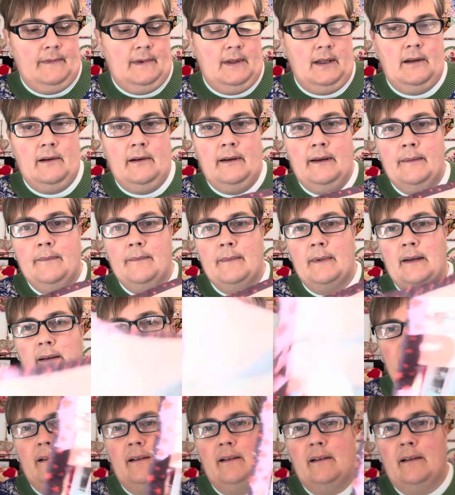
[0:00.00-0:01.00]
I
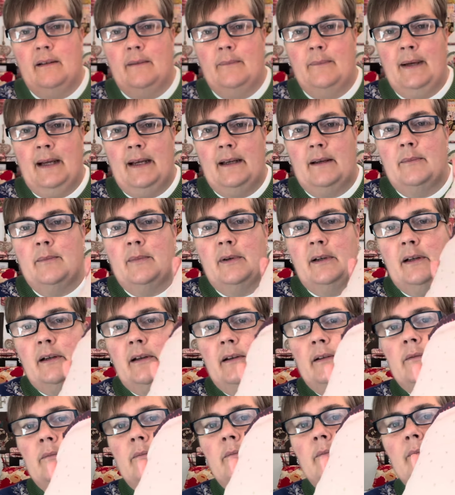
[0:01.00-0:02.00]
make my
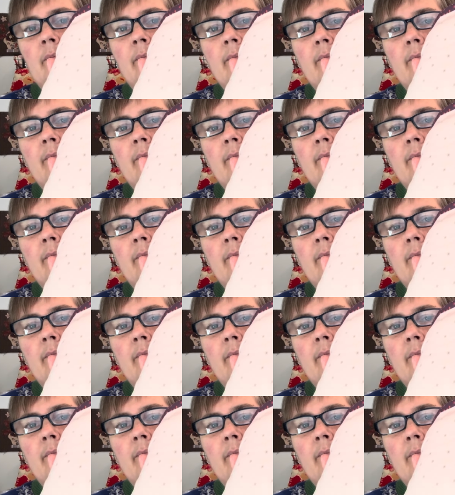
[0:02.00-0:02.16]
own